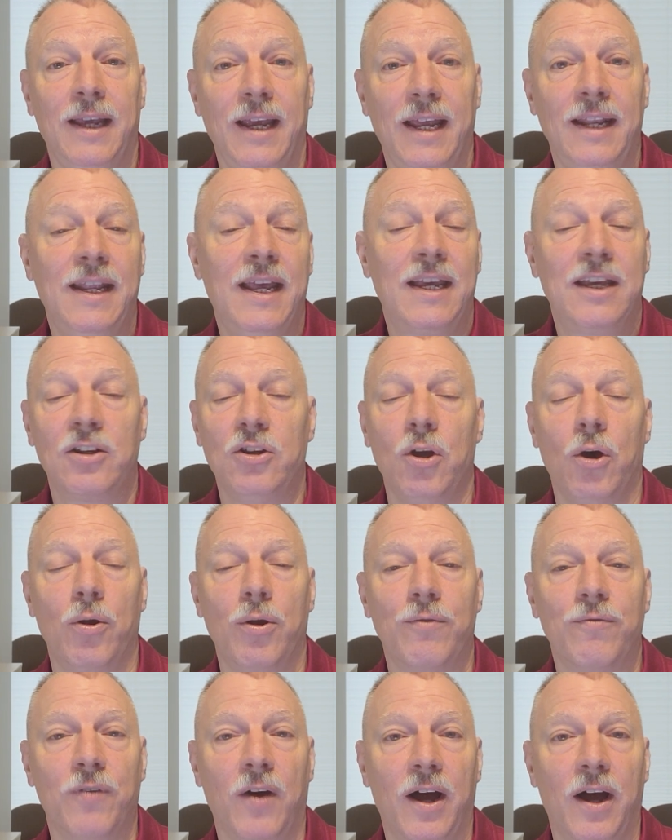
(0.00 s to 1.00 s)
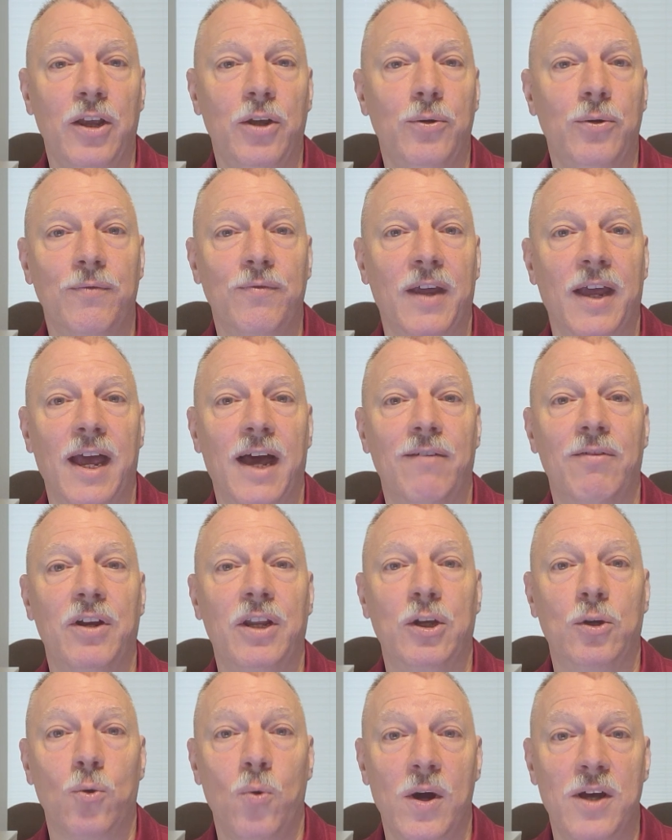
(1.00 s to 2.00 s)
and they can notify if they have
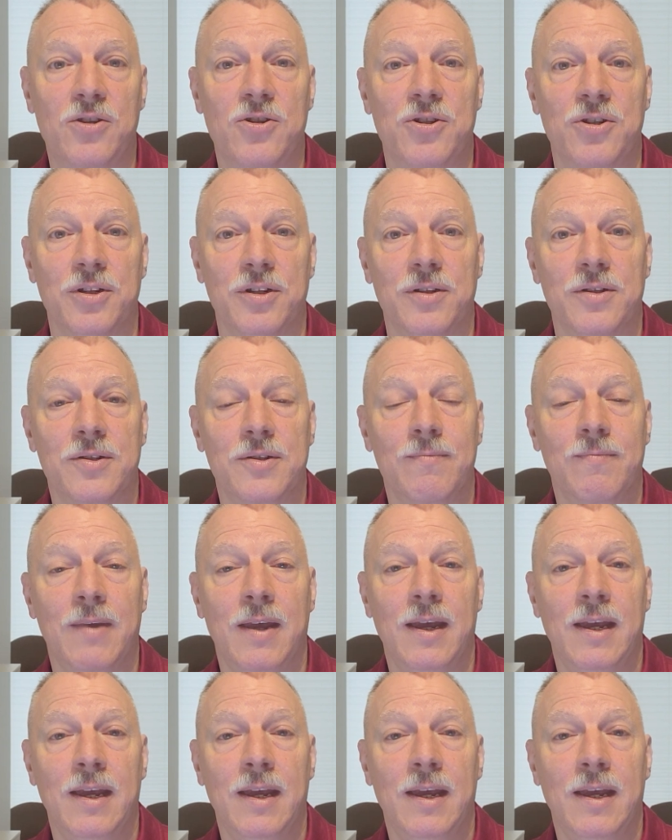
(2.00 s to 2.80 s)
any questions.